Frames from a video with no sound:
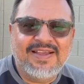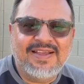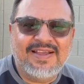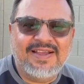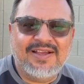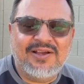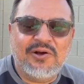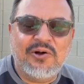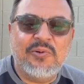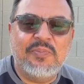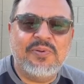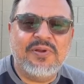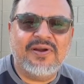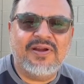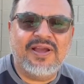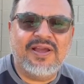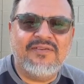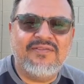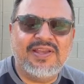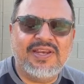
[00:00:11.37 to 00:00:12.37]
I hope
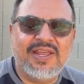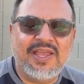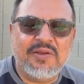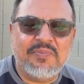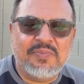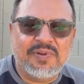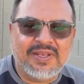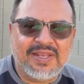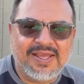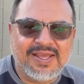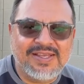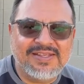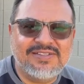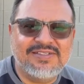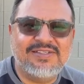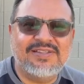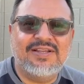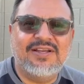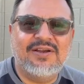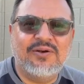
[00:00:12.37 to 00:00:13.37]
you're having a
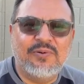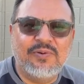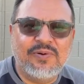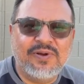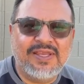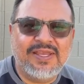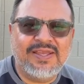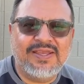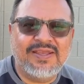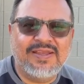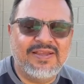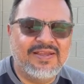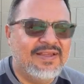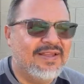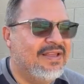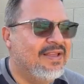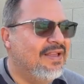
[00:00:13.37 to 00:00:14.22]
blessed week.